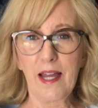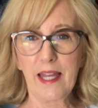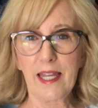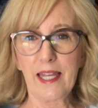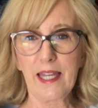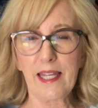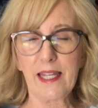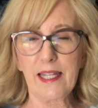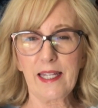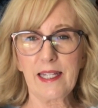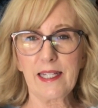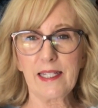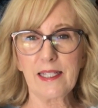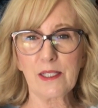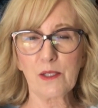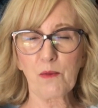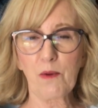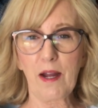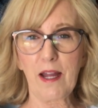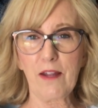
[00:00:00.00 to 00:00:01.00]
he and
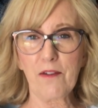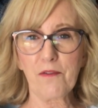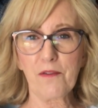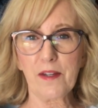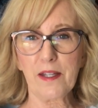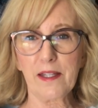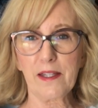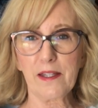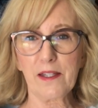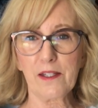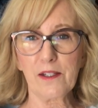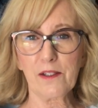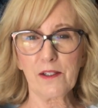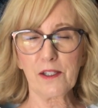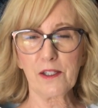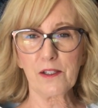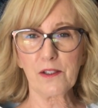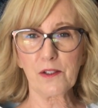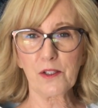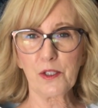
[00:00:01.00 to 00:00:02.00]
his wife and their
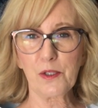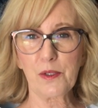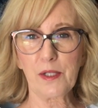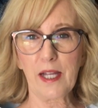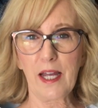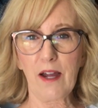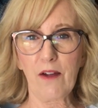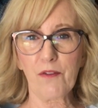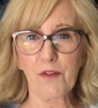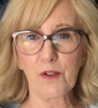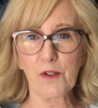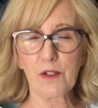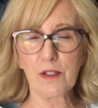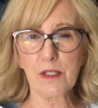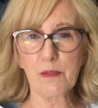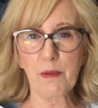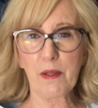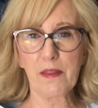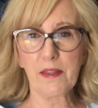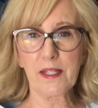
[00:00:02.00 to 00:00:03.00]
little 2.5-year-old
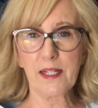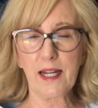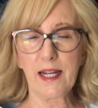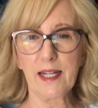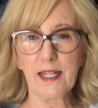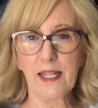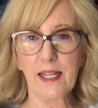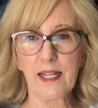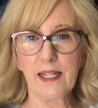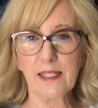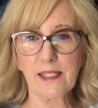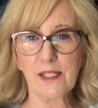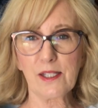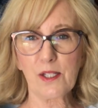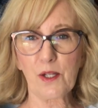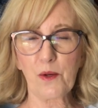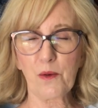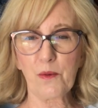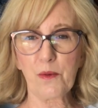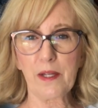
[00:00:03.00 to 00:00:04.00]
spent the night again.
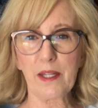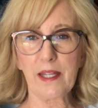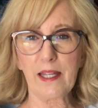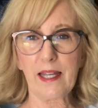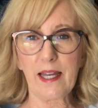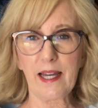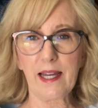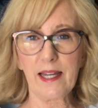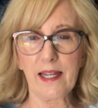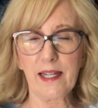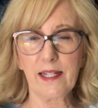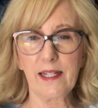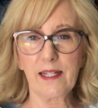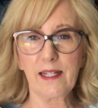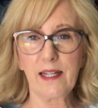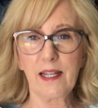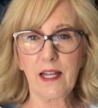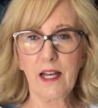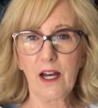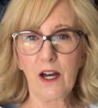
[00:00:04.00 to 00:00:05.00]
So we had
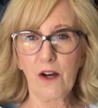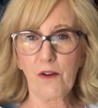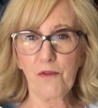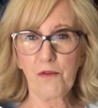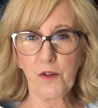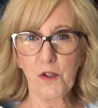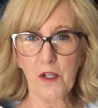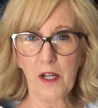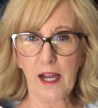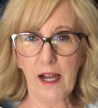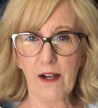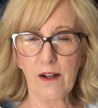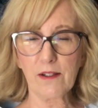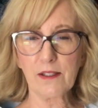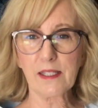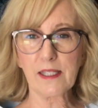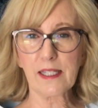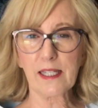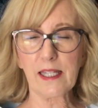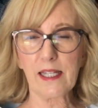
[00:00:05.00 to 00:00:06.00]
a full
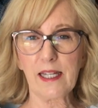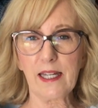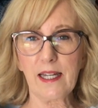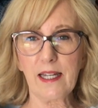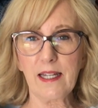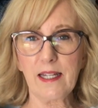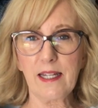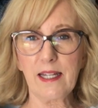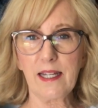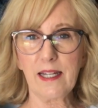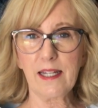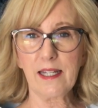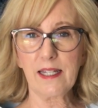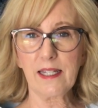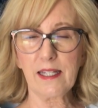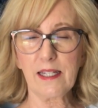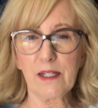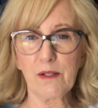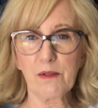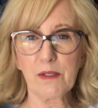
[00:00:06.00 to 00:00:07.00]
house again,
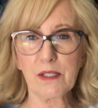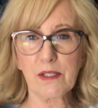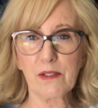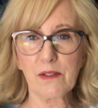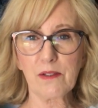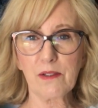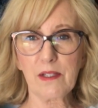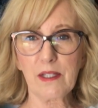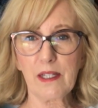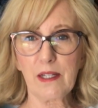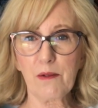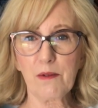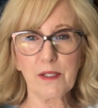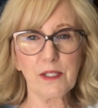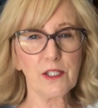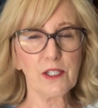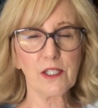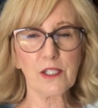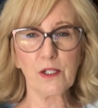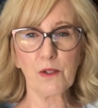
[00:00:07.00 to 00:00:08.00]
and it was
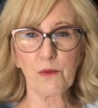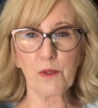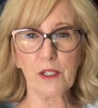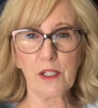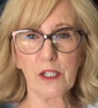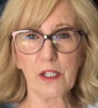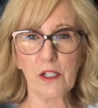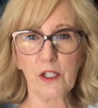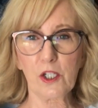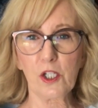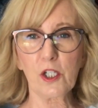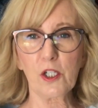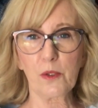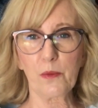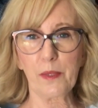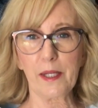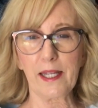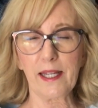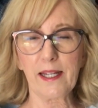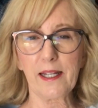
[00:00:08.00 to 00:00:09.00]
just a really
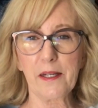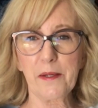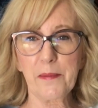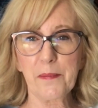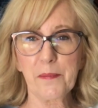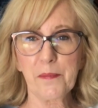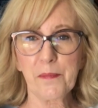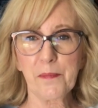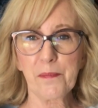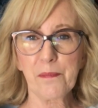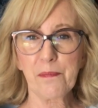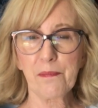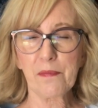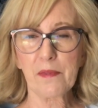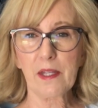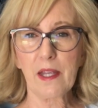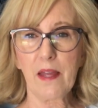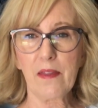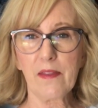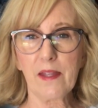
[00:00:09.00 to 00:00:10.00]
good week.
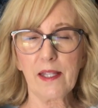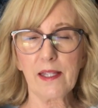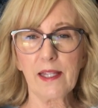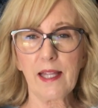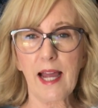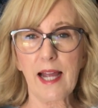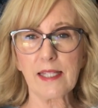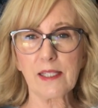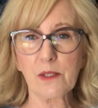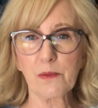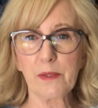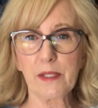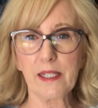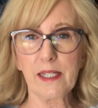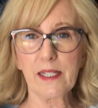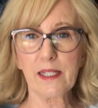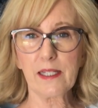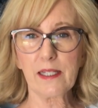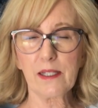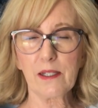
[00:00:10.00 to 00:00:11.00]
And then last
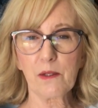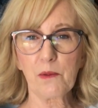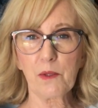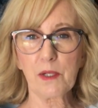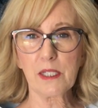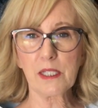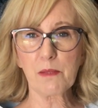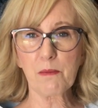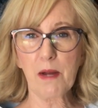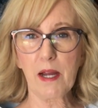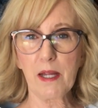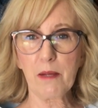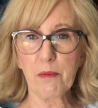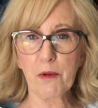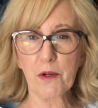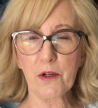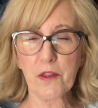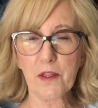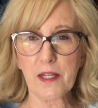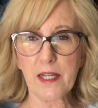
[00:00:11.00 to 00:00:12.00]
week was my
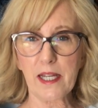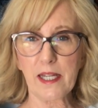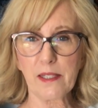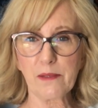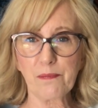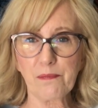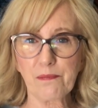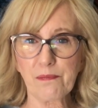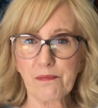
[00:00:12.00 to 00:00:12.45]
birthday.